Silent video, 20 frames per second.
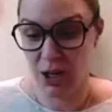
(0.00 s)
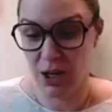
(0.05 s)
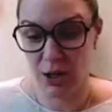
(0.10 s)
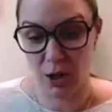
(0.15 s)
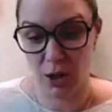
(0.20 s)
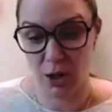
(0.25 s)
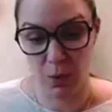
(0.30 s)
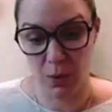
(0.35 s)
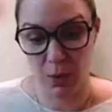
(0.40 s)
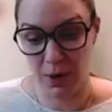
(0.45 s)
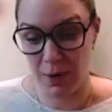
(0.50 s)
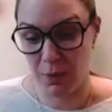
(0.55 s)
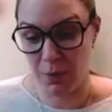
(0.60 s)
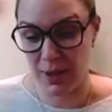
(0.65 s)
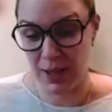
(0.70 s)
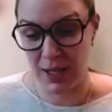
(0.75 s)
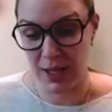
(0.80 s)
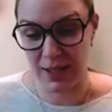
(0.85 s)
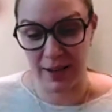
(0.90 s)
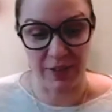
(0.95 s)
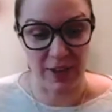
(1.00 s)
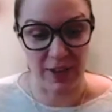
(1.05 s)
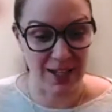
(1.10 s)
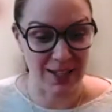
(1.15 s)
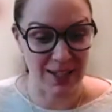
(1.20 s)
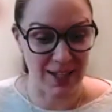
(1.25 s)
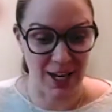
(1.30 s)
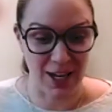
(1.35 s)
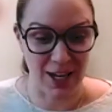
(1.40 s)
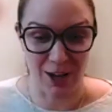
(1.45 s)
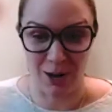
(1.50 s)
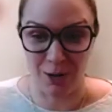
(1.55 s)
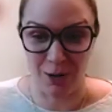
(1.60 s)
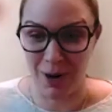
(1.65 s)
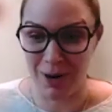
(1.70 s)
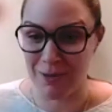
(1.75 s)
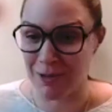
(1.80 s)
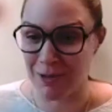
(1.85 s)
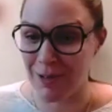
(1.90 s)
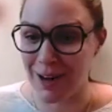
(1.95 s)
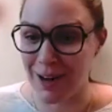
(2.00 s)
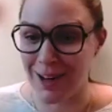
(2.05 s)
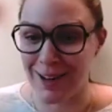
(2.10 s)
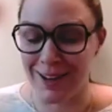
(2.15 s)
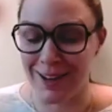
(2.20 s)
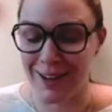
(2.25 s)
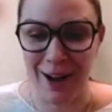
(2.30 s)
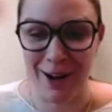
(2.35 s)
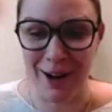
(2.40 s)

you know, when they if they say, you know what, we're ready to go,